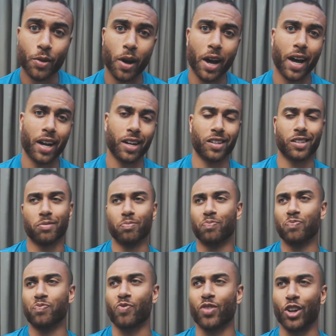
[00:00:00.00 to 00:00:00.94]
And
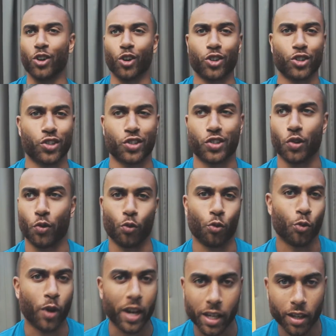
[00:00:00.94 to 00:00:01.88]
not just
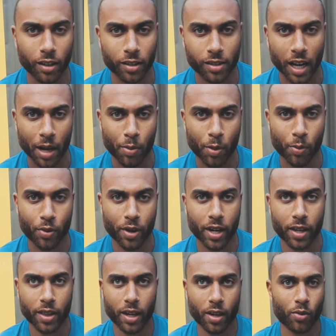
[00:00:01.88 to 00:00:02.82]
regular type of
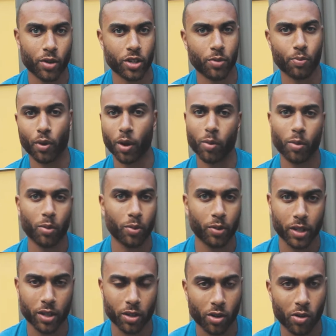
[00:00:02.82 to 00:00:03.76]
breathing, which you
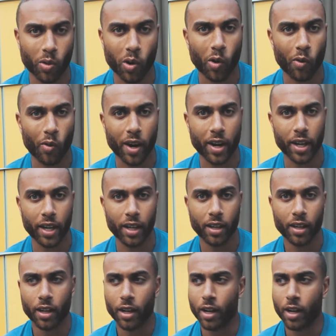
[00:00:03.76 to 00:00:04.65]
probably do already,